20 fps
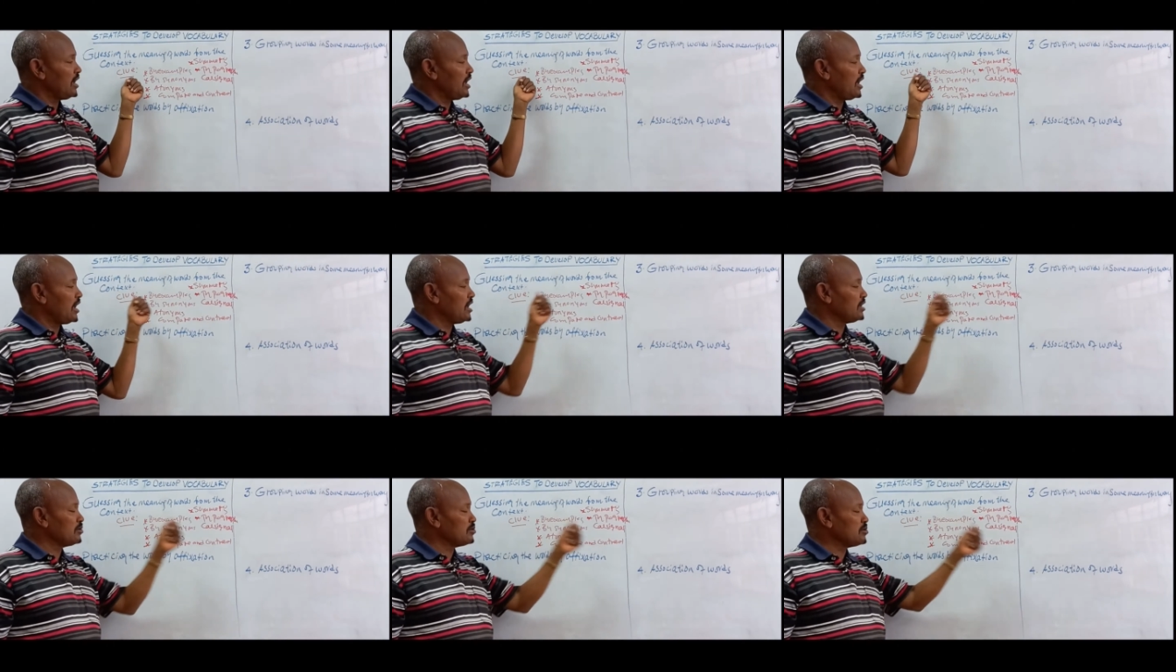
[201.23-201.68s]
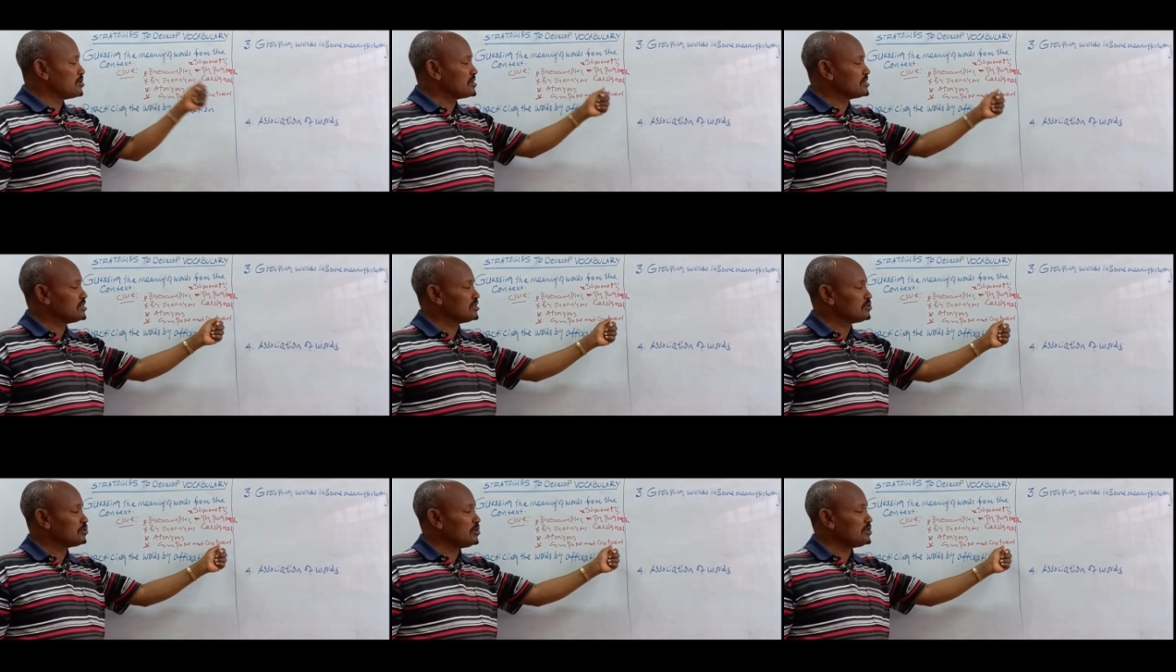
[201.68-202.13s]
and
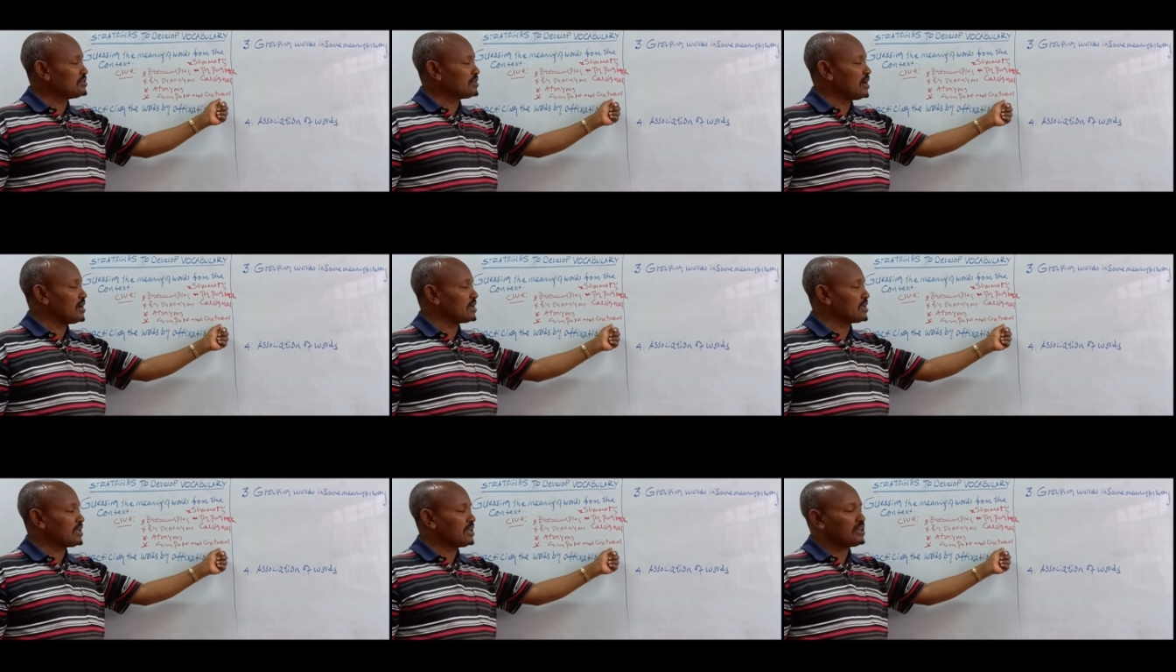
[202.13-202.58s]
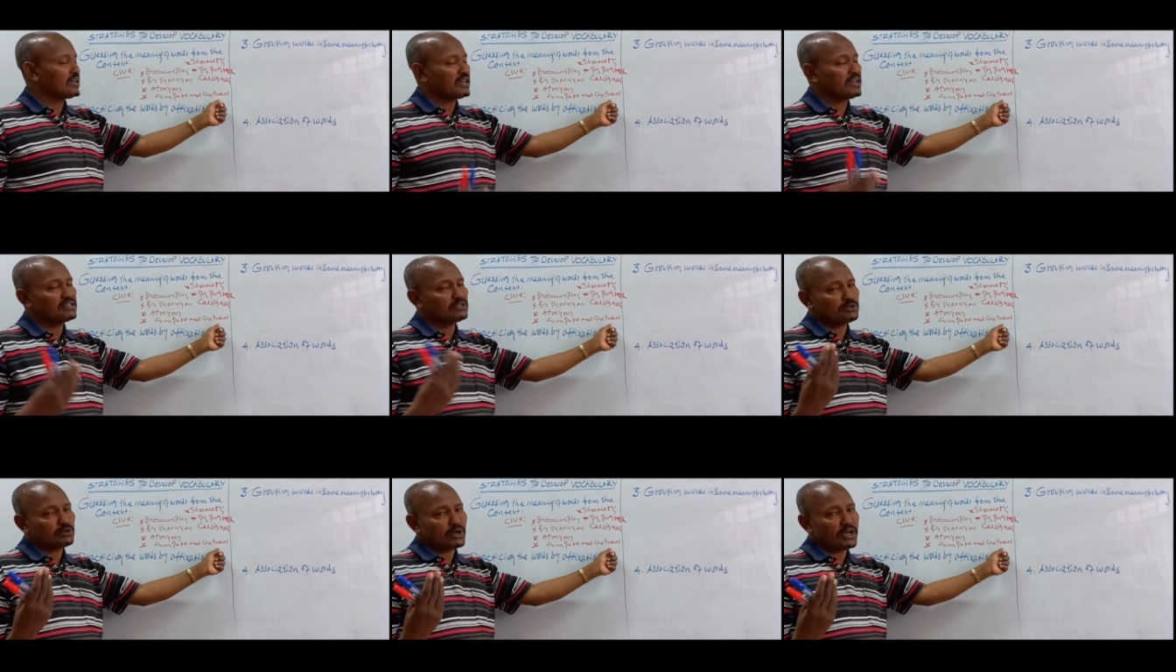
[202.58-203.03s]
words which are
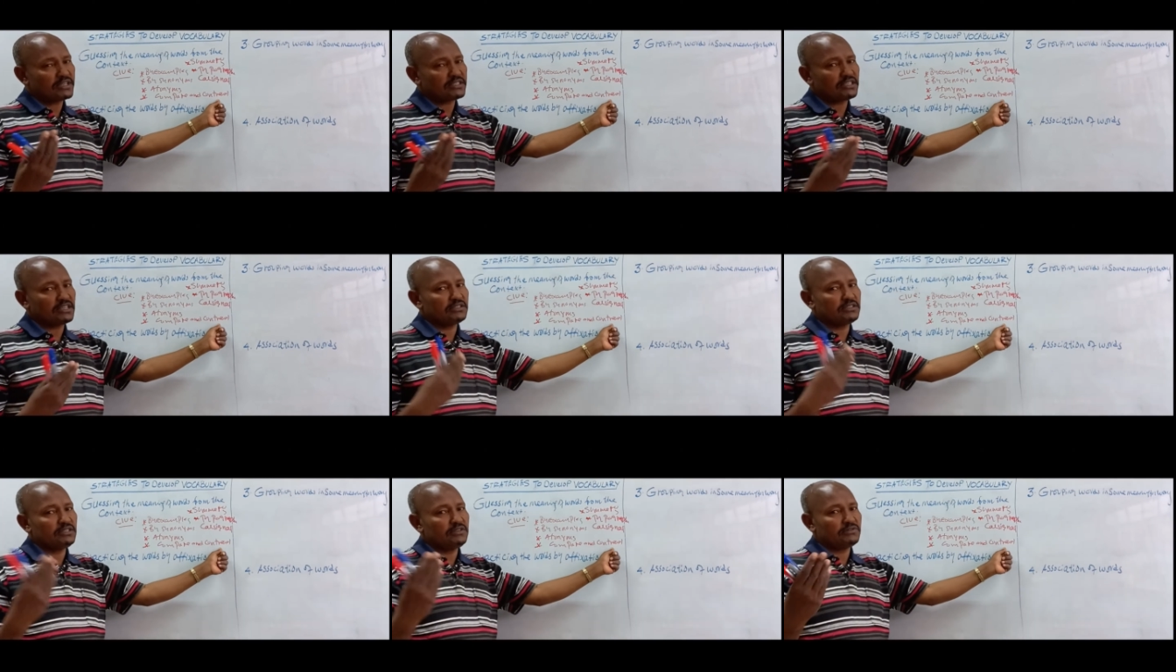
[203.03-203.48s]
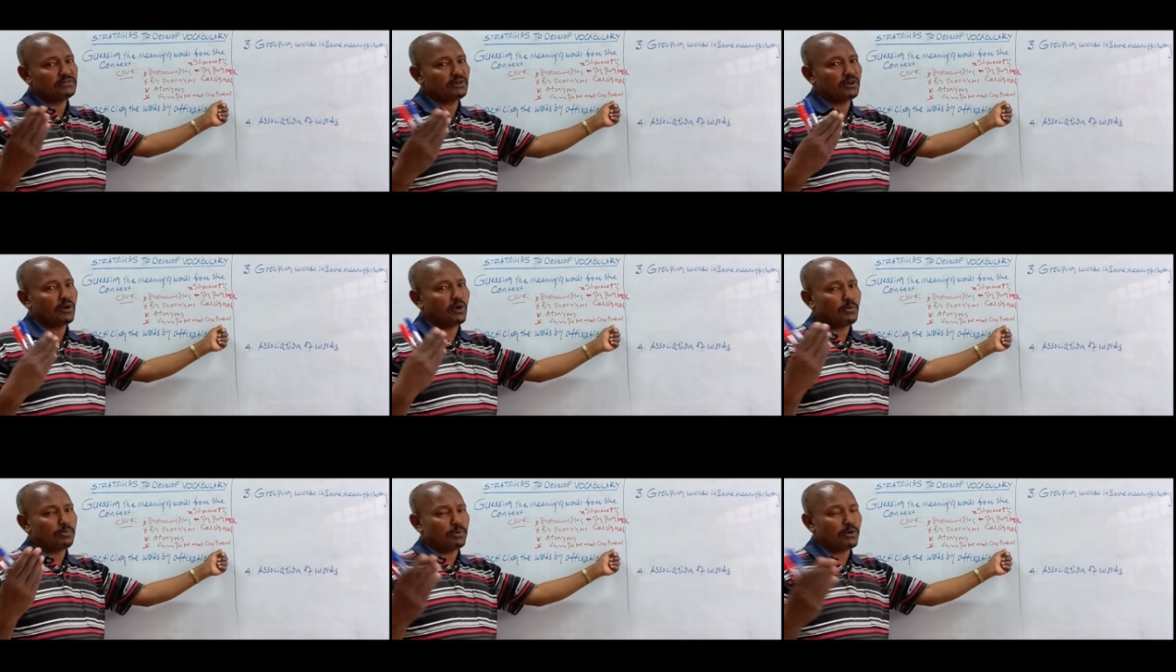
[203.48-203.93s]
contrasting,
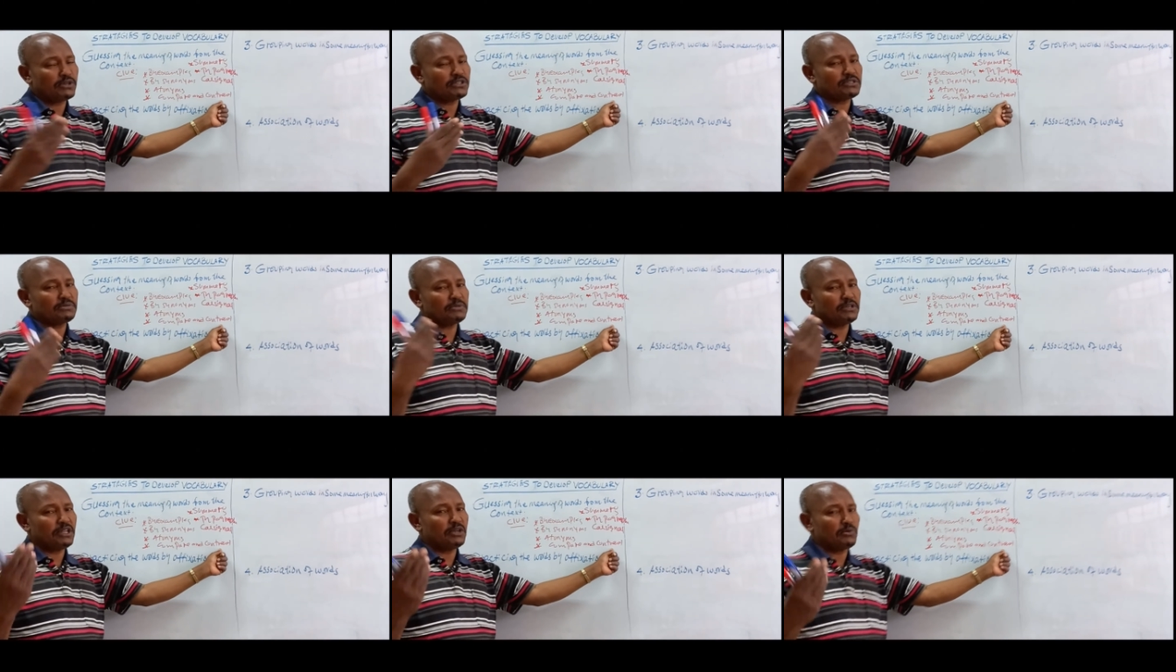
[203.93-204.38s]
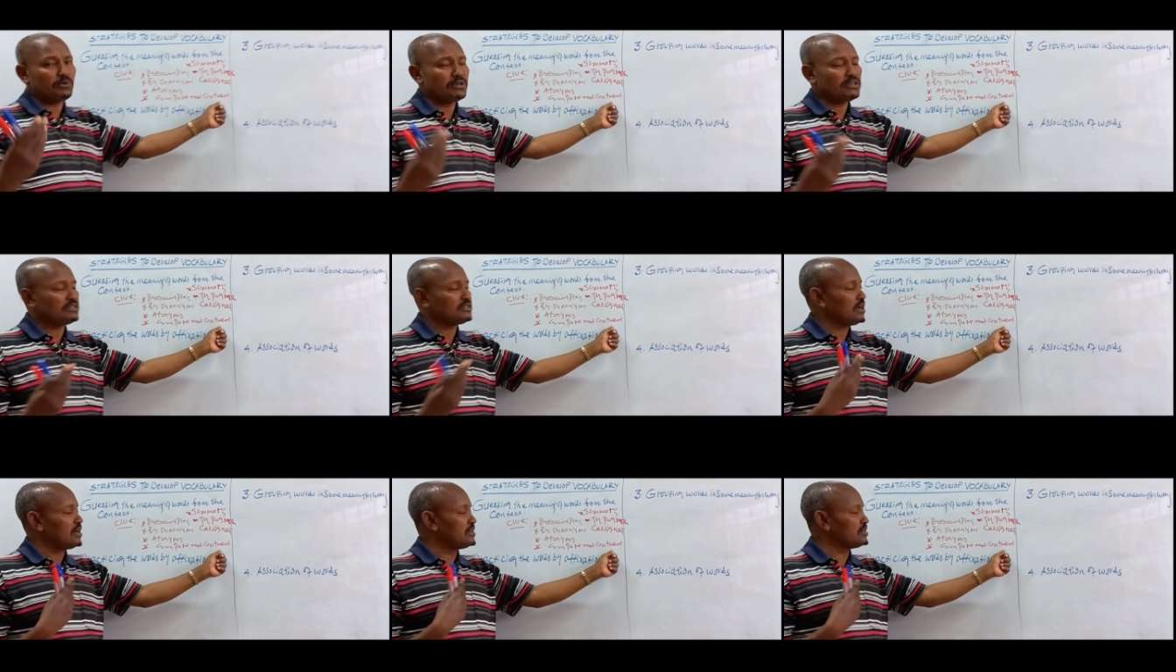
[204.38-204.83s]
opposite meaning
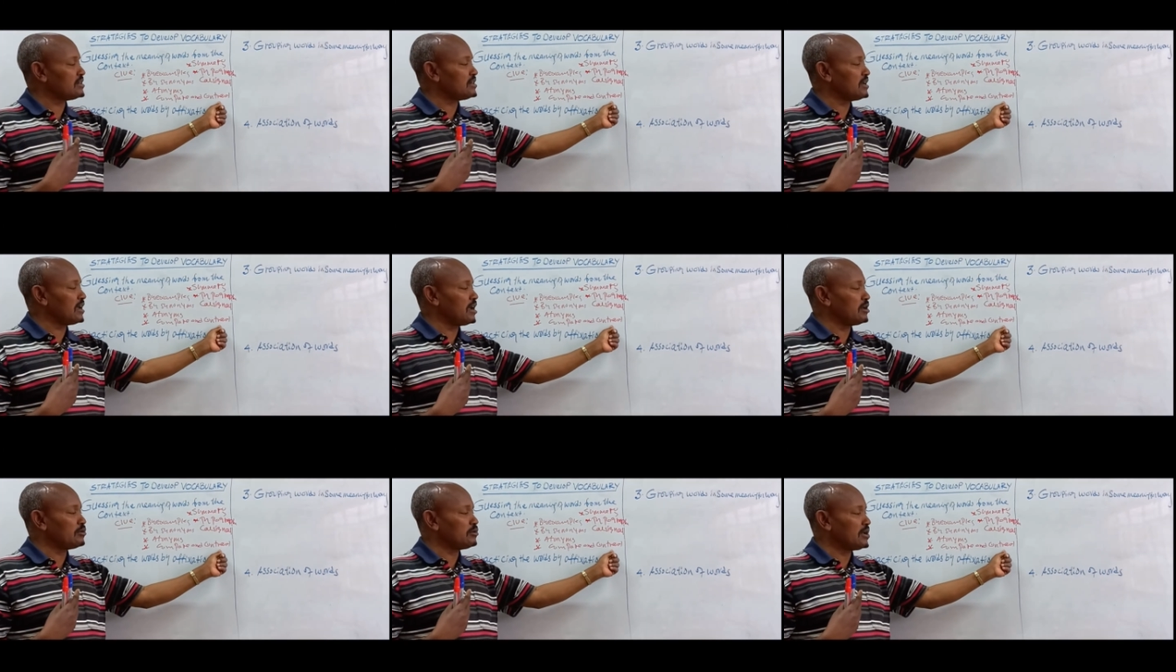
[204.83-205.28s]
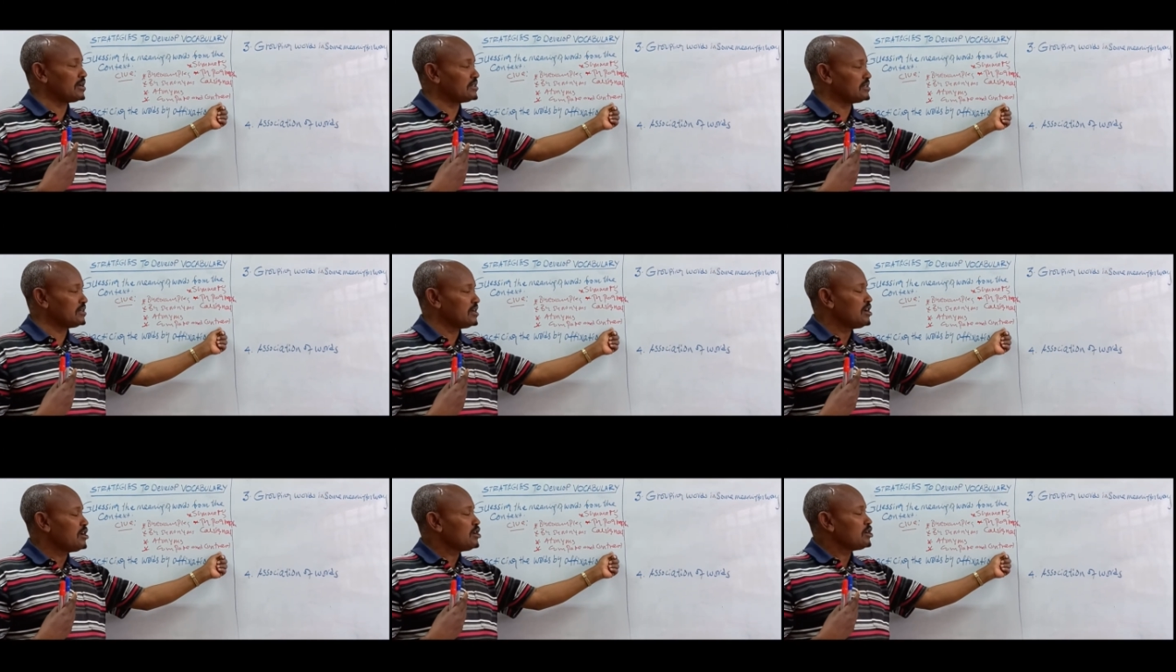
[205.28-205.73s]
with the underlined word.